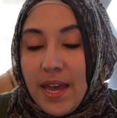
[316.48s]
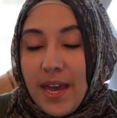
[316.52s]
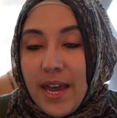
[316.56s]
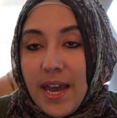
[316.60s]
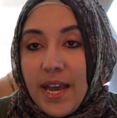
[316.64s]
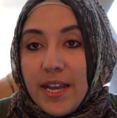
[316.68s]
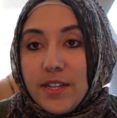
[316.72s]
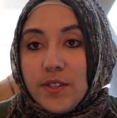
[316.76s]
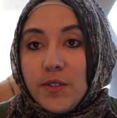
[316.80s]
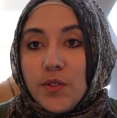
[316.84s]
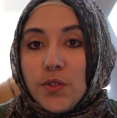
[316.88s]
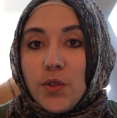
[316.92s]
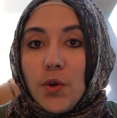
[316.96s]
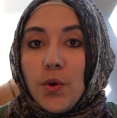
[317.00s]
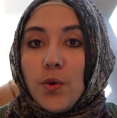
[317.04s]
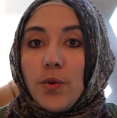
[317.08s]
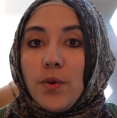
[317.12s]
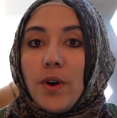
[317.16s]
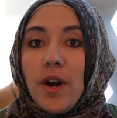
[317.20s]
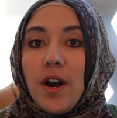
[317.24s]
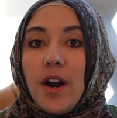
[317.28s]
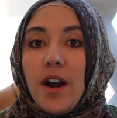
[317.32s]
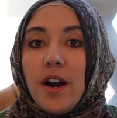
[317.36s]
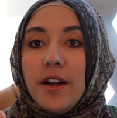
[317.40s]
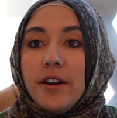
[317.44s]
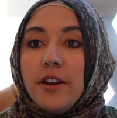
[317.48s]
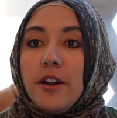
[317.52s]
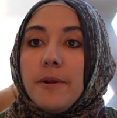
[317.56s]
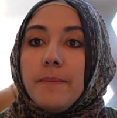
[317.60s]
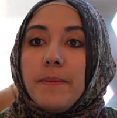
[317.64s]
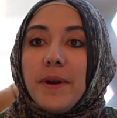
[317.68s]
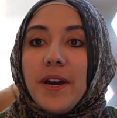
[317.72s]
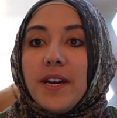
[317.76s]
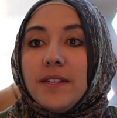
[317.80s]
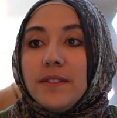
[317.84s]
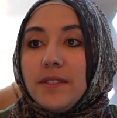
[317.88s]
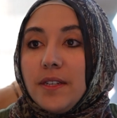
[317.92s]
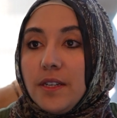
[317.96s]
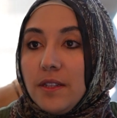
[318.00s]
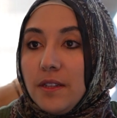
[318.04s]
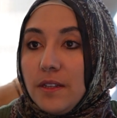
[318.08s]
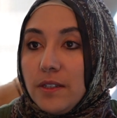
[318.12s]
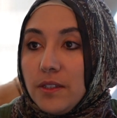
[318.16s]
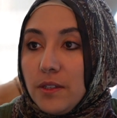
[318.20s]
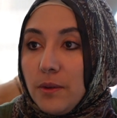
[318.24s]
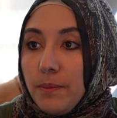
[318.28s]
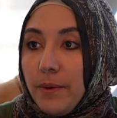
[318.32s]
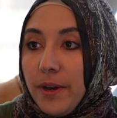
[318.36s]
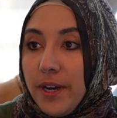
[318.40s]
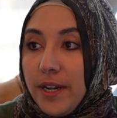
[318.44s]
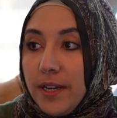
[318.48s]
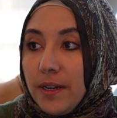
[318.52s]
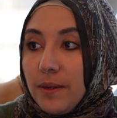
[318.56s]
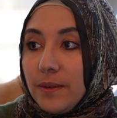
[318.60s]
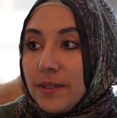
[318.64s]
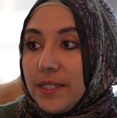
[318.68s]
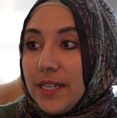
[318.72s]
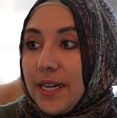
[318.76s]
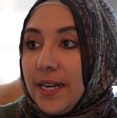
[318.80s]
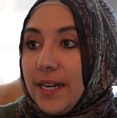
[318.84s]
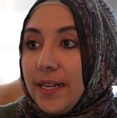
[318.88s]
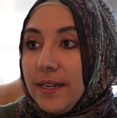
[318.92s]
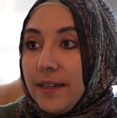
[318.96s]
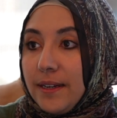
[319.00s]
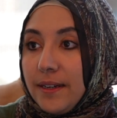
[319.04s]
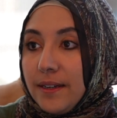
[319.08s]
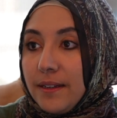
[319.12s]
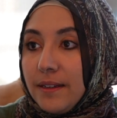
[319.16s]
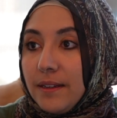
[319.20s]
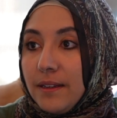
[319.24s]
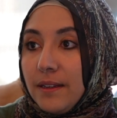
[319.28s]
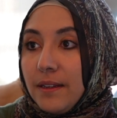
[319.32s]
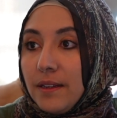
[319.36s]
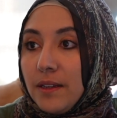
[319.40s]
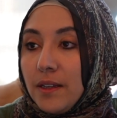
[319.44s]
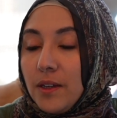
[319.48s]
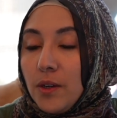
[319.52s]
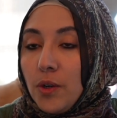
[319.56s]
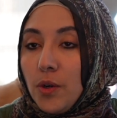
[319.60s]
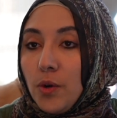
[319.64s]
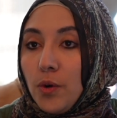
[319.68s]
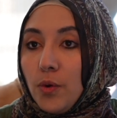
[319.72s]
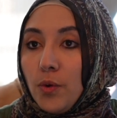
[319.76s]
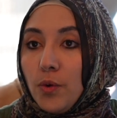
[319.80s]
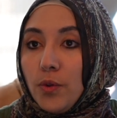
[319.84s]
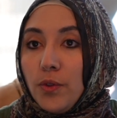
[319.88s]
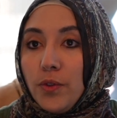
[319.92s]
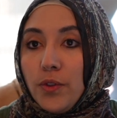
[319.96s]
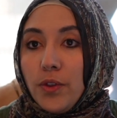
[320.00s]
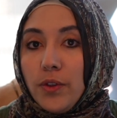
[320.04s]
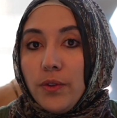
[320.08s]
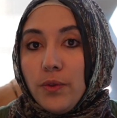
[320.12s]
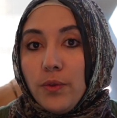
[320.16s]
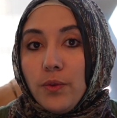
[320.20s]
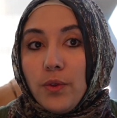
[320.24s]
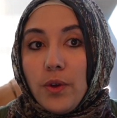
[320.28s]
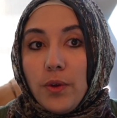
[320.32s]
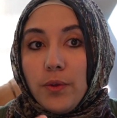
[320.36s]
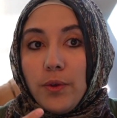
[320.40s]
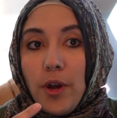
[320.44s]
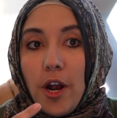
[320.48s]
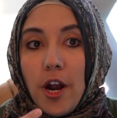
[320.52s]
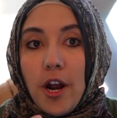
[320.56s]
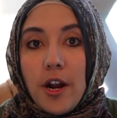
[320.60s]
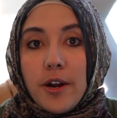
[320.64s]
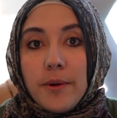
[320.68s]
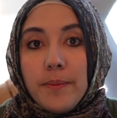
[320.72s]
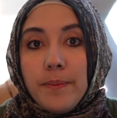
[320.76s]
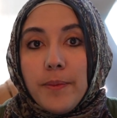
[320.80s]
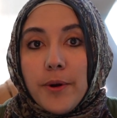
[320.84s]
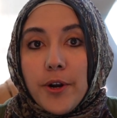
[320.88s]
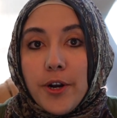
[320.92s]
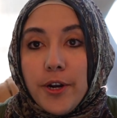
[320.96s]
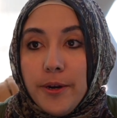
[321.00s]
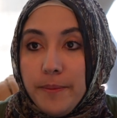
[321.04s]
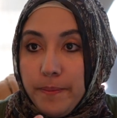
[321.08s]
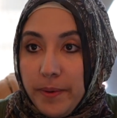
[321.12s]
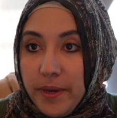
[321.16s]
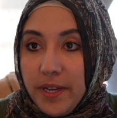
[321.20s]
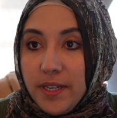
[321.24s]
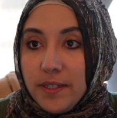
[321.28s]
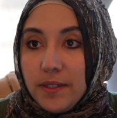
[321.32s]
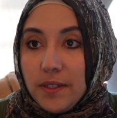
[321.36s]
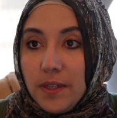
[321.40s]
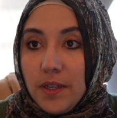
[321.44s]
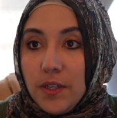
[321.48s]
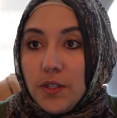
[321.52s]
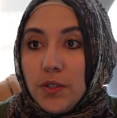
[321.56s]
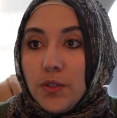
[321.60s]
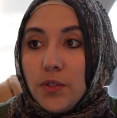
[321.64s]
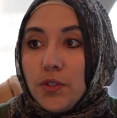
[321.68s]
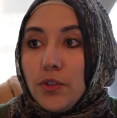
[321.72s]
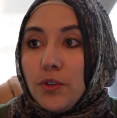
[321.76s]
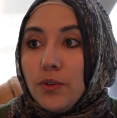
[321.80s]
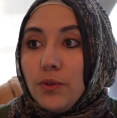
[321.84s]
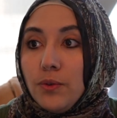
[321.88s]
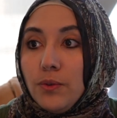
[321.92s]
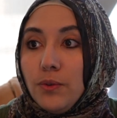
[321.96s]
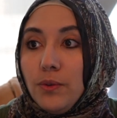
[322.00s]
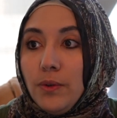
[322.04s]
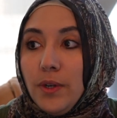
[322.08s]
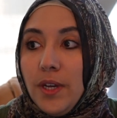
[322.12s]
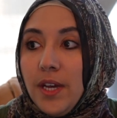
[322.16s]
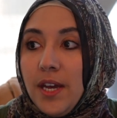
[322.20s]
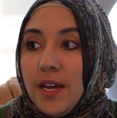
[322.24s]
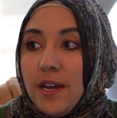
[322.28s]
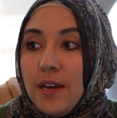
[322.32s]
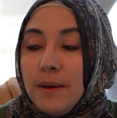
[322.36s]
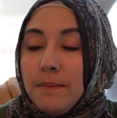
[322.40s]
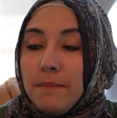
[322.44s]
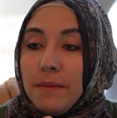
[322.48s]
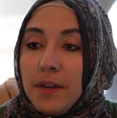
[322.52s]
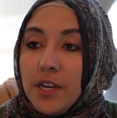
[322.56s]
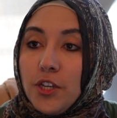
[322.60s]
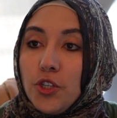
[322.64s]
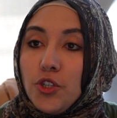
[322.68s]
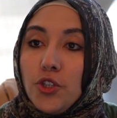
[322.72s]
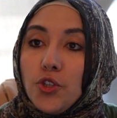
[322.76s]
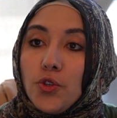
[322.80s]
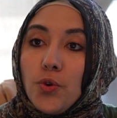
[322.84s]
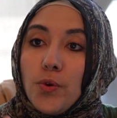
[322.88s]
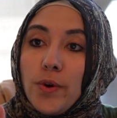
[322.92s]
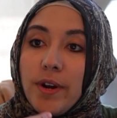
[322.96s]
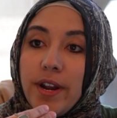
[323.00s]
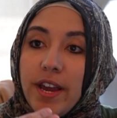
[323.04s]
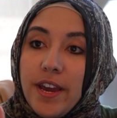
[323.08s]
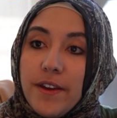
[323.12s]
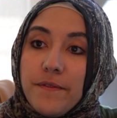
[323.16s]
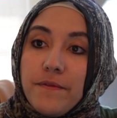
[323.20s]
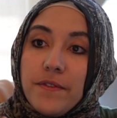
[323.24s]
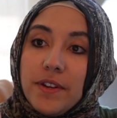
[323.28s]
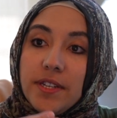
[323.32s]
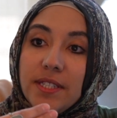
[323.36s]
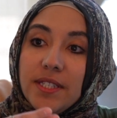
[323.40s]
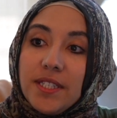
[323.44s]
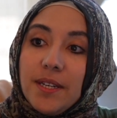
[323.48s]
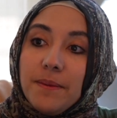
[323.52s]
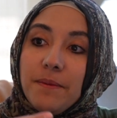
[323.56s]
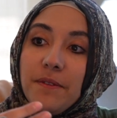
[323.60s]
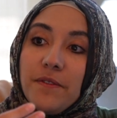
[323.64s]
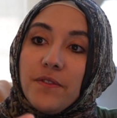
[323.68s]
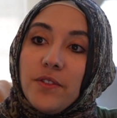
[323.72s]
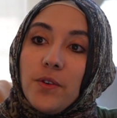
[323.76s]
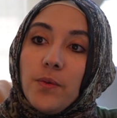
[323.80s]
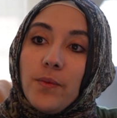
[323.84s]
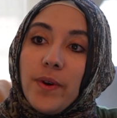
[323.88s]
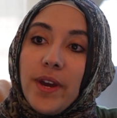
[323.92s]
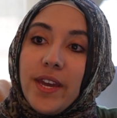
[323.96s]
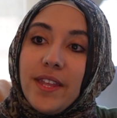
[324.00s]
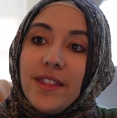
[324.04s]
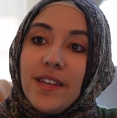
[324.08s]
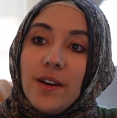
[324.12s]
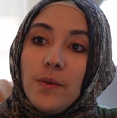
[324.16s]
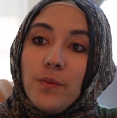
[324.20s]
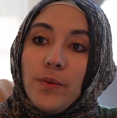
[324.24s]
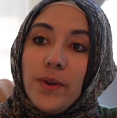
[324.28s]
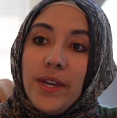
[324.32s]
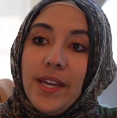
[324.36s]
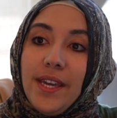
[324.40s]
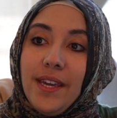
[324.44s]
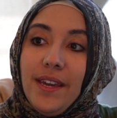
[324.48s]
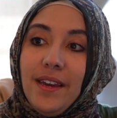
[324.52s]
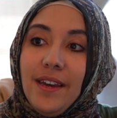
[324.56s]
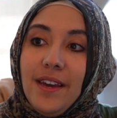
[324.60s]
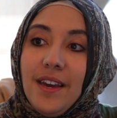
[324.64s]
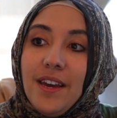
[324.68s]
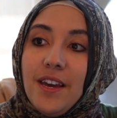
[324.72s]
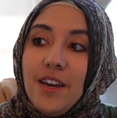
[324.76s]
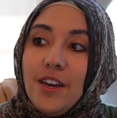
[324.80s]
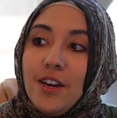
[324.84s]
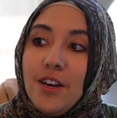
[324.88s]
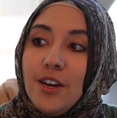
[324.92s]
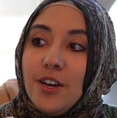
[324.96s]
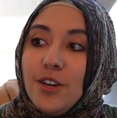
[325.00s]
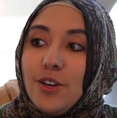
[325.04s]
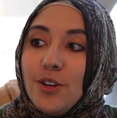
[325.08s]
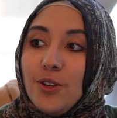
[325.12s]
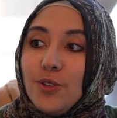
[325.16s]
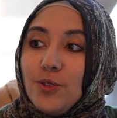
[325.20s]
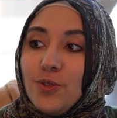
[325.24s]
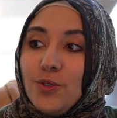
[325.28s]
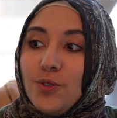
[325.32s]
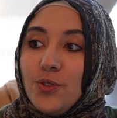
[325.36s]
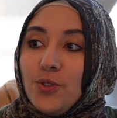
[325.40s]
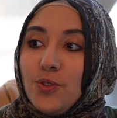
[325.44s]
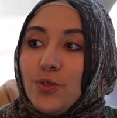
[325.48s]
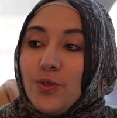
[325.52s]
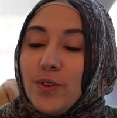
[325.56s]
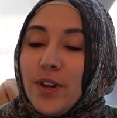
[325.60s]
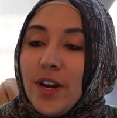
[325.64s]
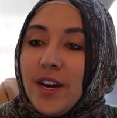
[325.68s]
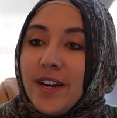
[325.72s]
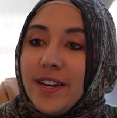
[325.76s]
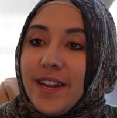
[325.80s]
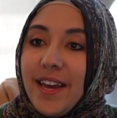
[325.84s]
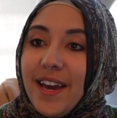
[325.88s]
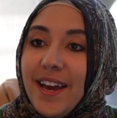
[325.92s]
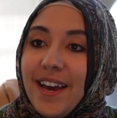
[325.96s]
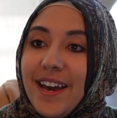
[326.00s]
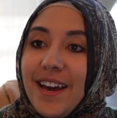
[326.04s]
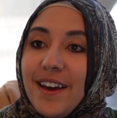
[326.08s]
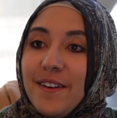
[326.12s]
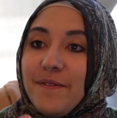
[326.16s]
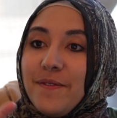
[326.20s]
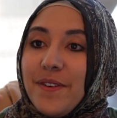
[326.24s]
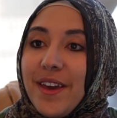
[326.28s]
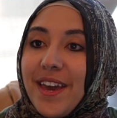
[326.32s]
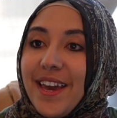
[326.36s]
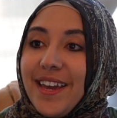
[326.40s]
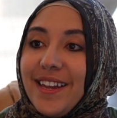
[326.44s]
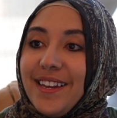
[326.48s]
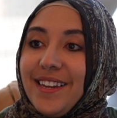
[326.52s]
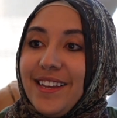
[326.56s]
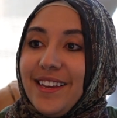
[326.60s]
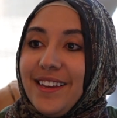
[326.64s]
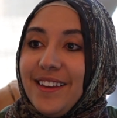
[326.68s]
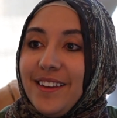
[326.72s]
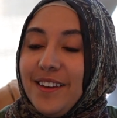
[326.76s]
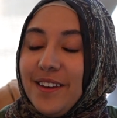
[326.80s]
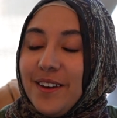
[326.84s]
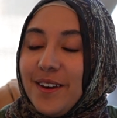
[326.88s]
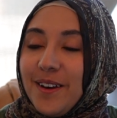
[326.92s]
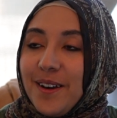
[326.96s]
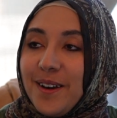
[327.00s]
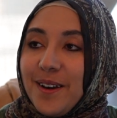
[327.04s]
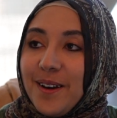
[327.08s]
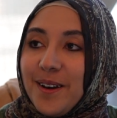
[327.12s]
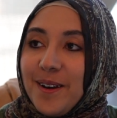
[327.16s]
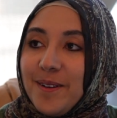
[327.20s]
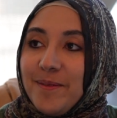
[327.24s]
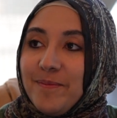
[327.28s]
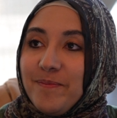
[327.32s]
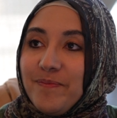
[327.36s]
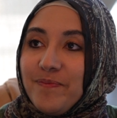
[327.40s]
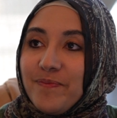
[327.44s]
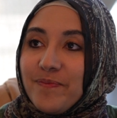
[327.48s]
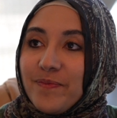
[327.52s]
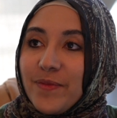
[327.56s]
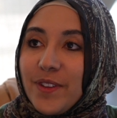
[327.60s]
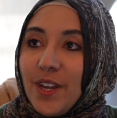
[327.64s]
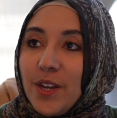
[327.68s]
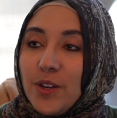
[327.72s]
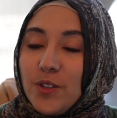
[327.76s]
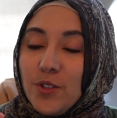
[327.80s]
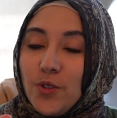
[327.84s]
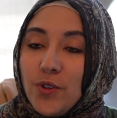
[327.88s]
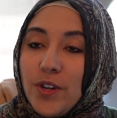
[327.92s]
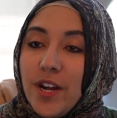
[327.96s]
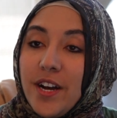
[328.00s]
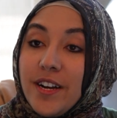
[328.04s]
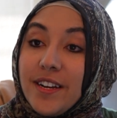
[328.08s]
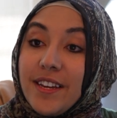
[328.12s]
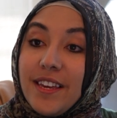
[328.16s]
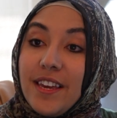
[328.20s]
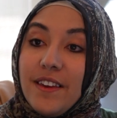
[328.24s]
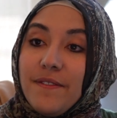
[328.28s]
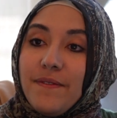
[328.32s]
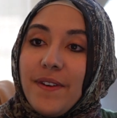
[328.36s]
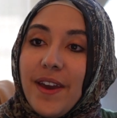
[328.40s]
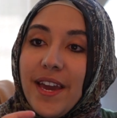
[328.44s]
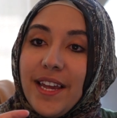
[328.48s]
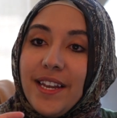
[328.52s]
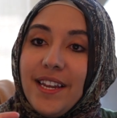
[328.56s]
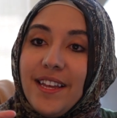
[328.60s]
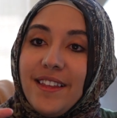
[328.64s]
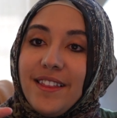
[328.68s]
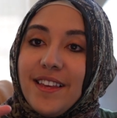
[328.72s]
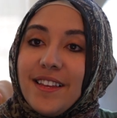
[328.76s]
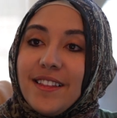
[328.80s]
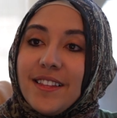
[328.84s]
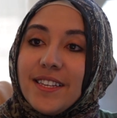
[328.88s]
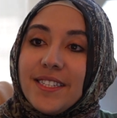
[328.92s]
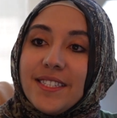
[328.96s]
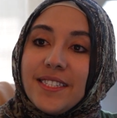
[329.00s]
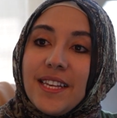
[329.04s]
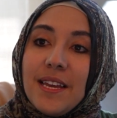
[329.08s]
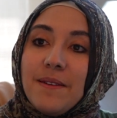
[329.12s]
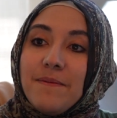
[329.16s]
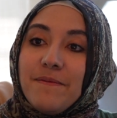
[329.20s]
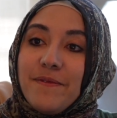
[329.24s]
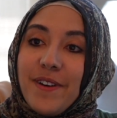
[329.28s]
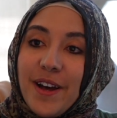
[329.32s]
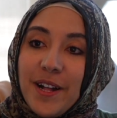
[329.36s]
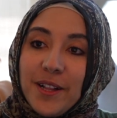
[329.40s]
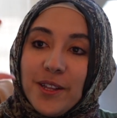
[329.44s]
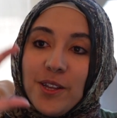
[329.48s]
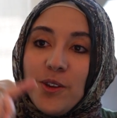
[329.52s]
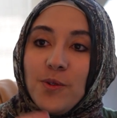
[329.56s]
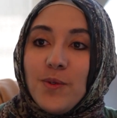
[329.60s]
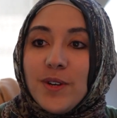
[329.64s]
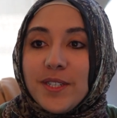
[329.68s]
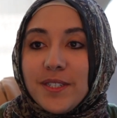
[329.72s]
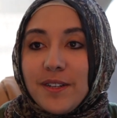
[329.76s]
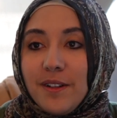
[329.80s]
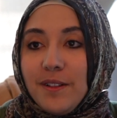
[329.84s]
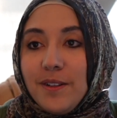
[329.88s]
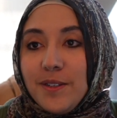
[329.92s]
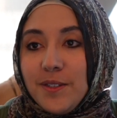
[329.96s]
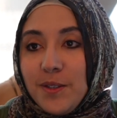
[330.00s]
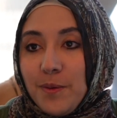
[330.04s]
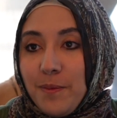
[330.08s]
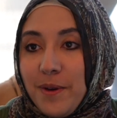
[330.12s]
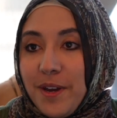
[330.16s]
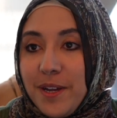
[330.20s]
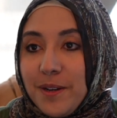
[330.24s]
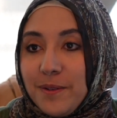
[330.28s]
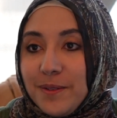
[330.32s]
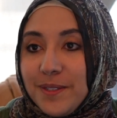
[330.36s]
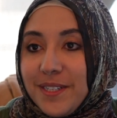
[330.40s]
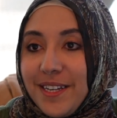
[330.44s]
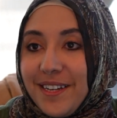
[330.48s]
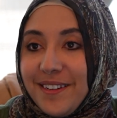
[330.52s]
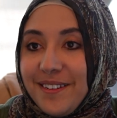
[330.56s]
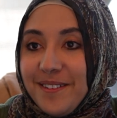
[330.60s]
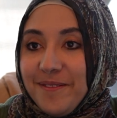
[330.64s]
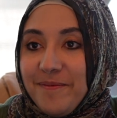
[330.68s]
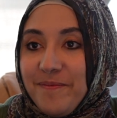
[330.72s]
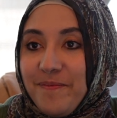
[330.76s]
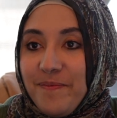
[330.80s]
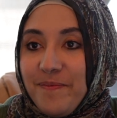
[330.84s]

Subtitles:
And so on our path to Allah subhanahu wa ta'ala, our purpose is to ensure every step of the way that we do not have any, do not give anything the same value as Allah subhanahu wa ta'ala.